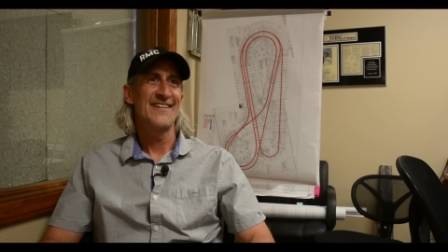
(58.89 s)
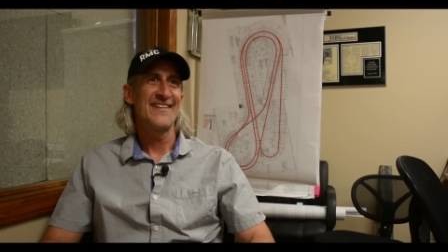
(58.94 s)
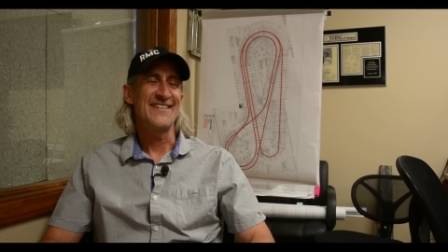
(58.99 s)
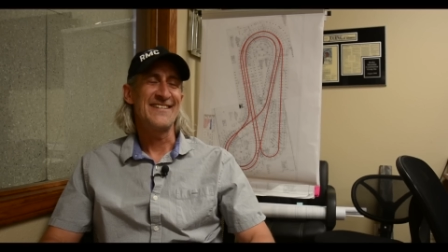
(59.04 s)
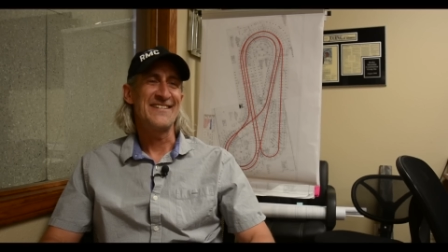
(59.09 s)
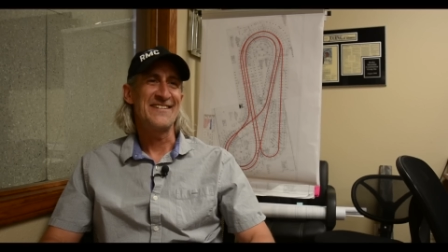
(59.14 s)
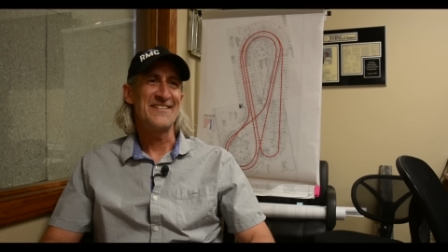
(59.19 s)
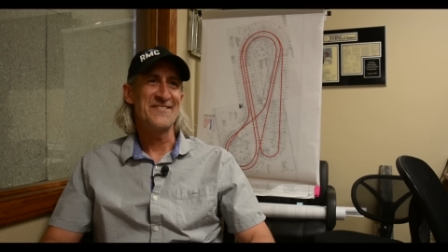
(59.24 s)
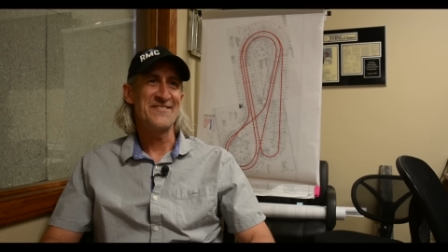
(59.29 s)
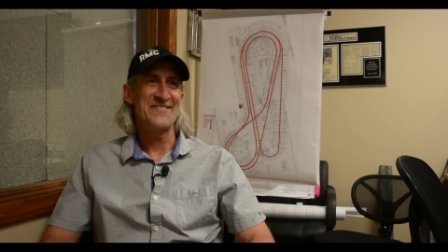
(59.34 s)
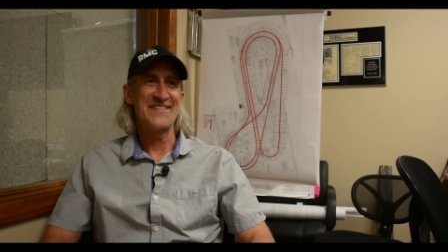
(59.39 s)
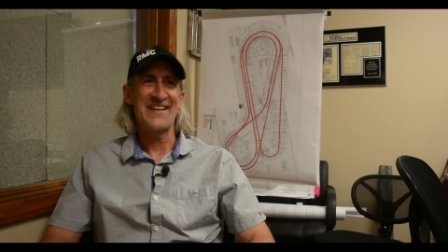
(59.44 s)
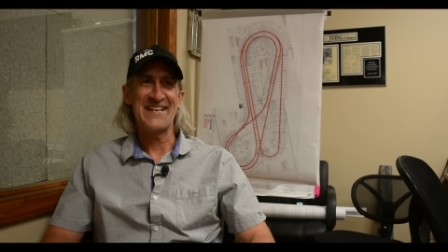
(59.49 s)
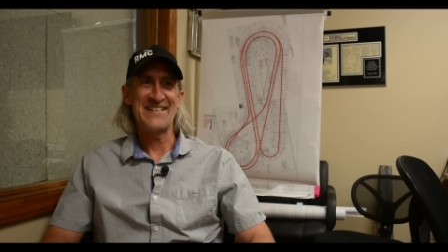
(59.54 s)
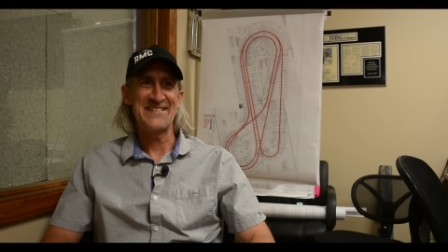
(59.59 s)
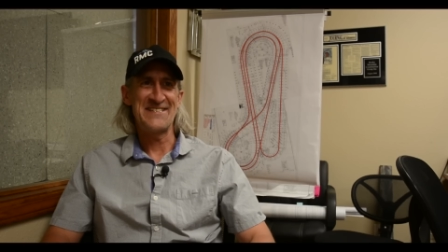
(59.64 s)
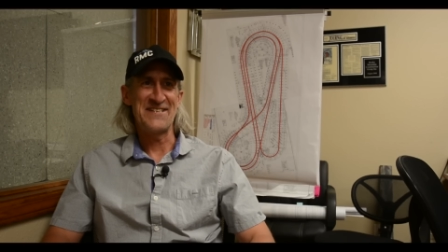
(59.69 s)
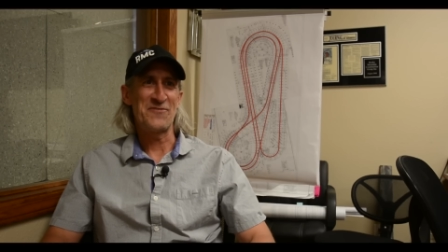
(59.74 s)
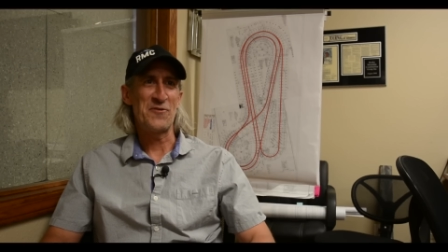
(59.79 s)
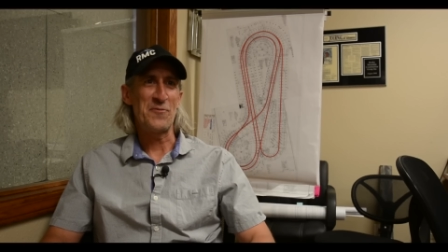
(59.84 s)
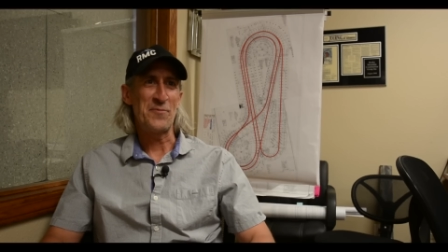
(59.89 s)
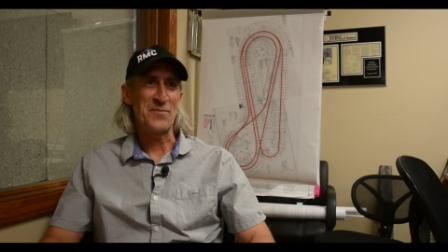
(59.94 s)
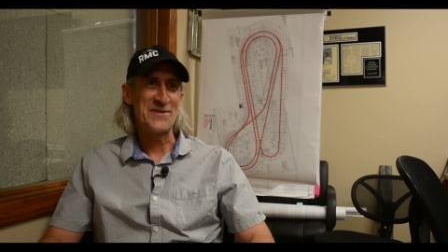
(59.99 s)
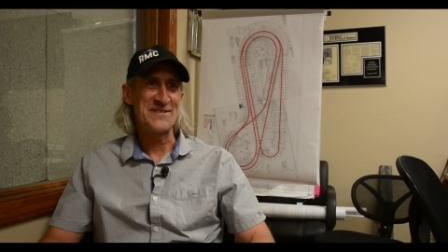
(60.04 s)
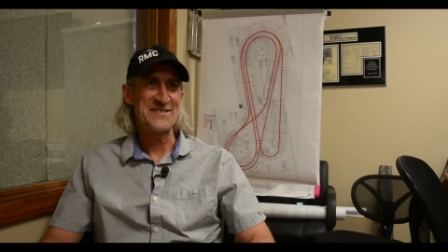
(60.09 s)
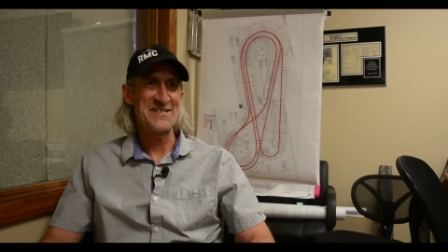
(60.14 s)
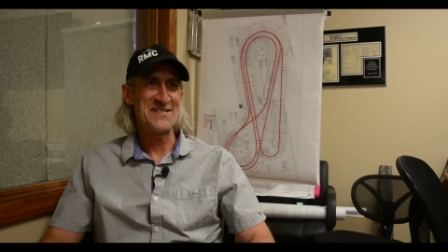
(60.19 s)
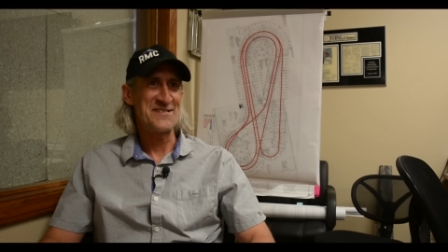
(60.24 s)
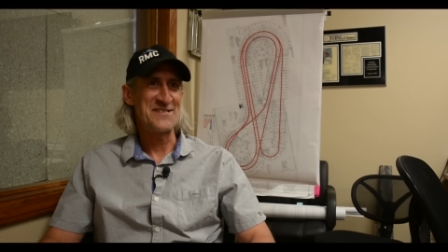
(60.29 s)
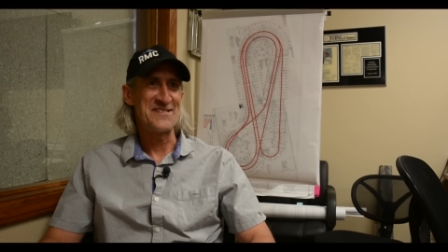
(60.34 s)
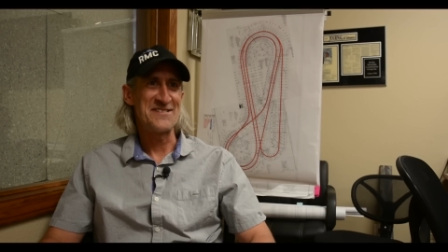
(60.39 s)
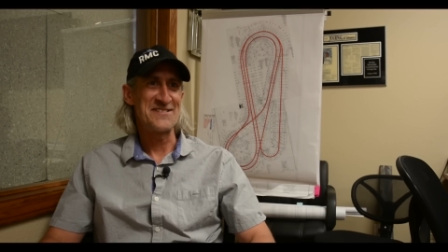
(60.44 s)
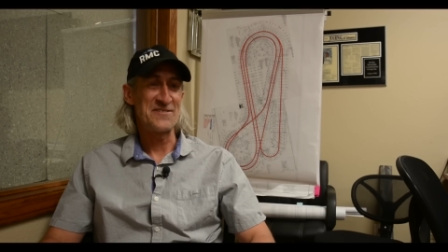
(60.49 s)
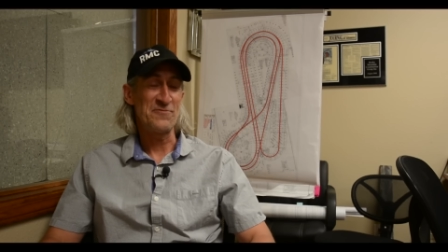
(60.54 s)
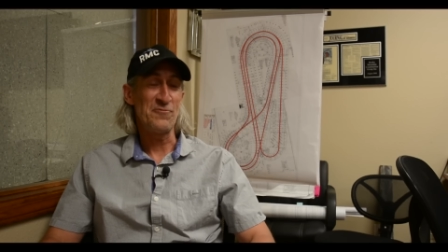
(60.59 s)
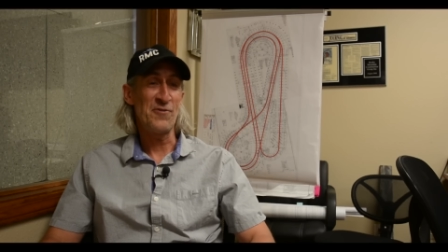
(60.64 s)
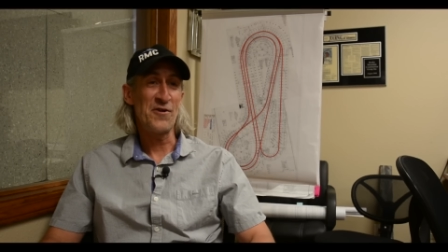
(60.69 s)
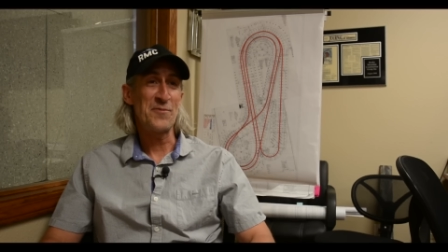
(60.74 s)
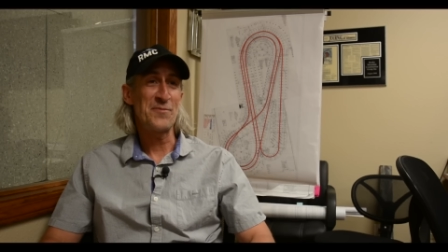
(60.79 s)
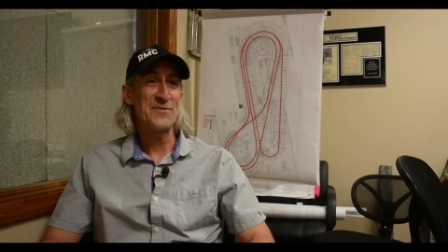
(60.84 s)
you know, and they had different positions.
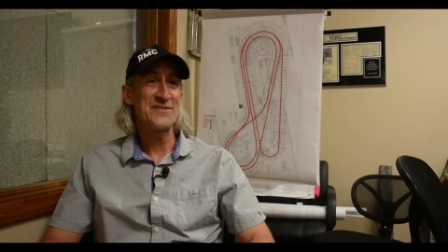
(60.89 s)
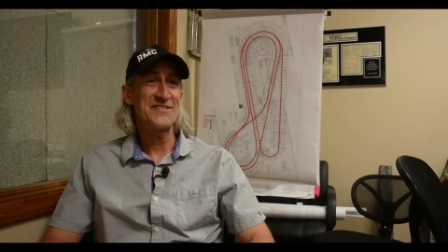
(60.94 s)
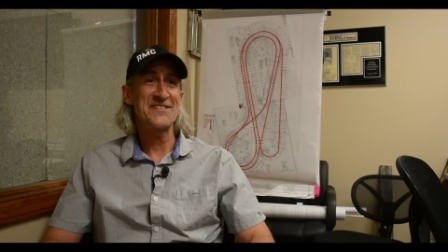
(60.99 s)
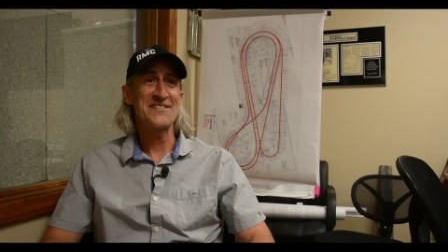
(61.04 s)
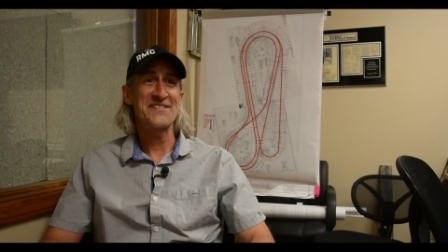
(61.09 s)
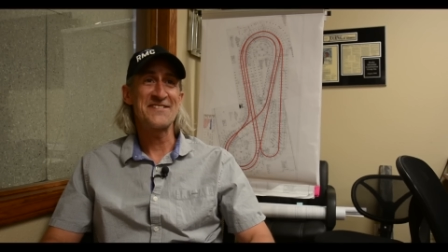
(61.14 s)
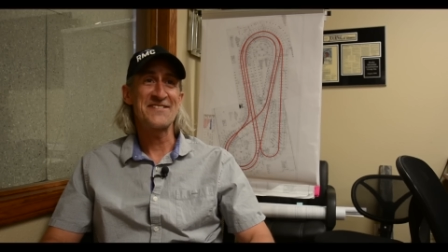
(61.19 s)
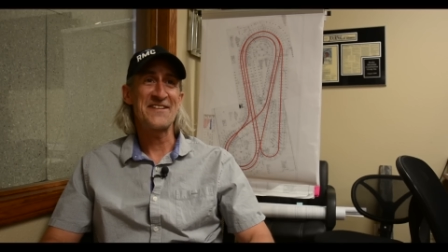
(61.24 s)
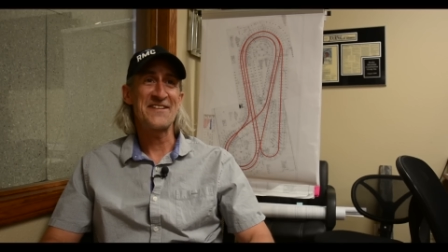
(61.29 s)
And one of the positions